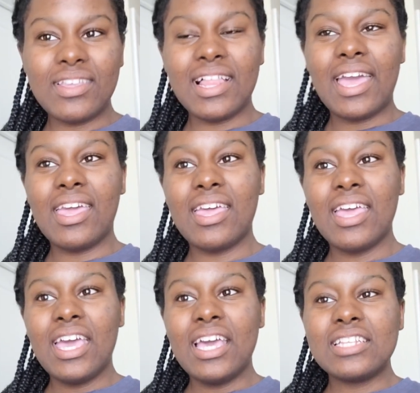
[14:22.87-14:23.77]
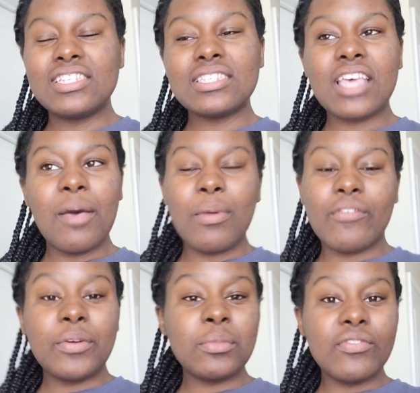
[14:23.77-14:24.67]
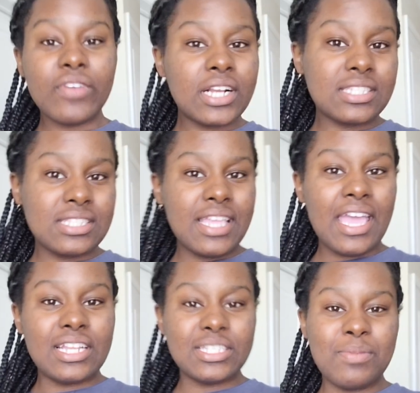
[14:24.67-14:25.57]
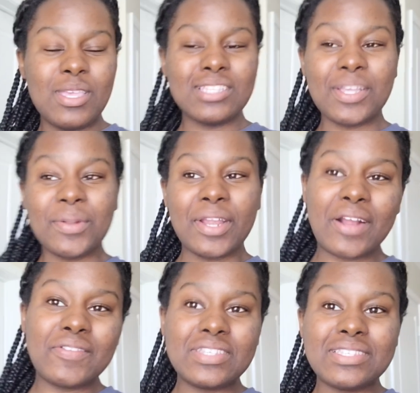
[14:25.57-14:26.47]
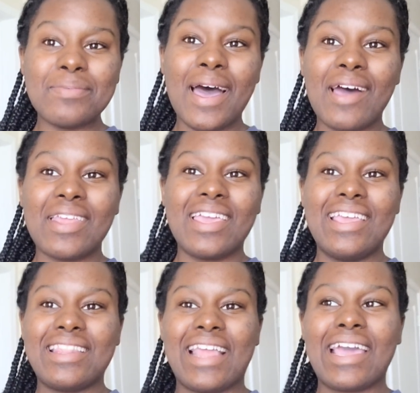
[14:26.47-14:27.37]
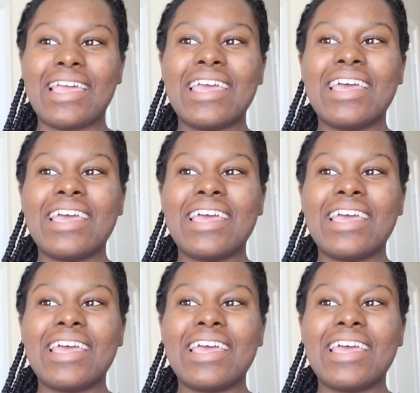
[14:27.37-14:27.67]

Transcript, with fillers: Like just coming from the first day and just being so nervous about it and like